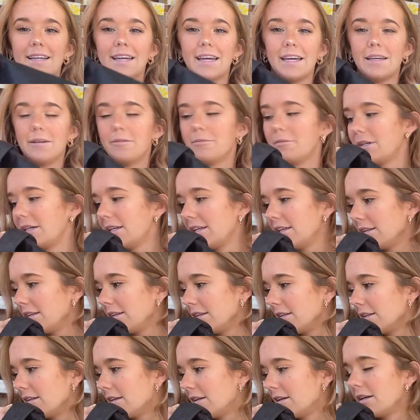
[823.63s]
came with
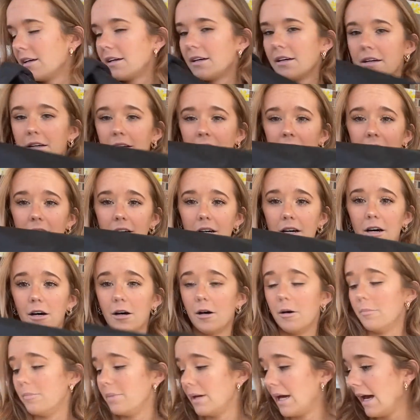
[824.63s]

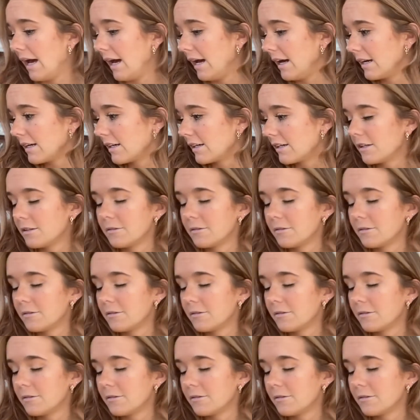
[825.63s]
a bag.